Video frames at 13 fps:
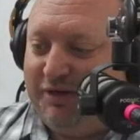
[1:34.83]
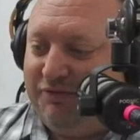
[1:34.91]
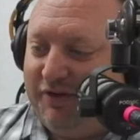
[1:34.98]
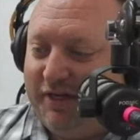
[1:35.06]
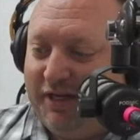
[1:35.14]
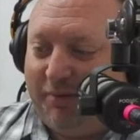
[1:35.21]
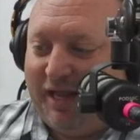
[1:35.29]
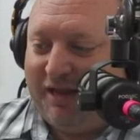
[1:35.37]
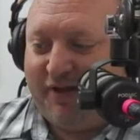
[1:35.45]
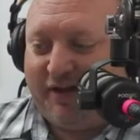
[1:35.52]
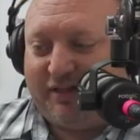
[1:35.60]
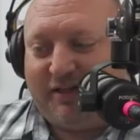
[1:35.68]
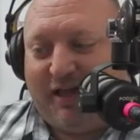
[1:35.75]
V-Dub Life
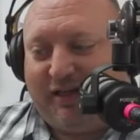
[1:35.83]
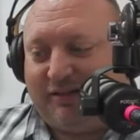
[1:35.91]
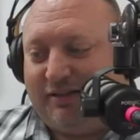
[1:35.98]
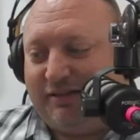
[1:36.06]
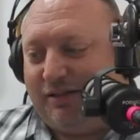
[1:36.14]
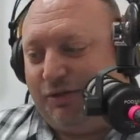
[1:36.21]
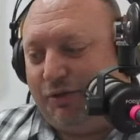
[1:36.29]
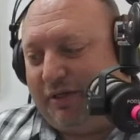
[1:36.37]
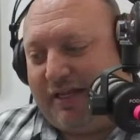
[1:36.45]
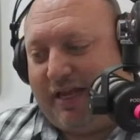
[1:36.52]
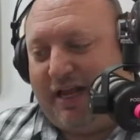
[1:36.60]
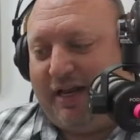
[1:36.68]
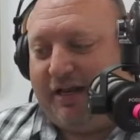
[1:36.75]
out of Texas, Lucas
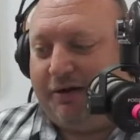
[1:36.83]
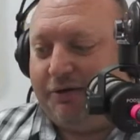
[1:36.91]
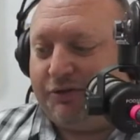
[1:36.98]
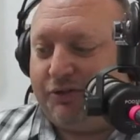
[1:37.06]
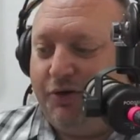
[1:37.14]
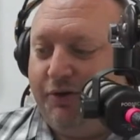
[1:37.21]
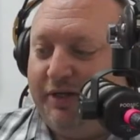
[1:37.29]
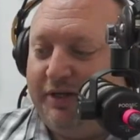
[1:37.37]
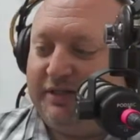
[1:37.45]
Han at Arizona,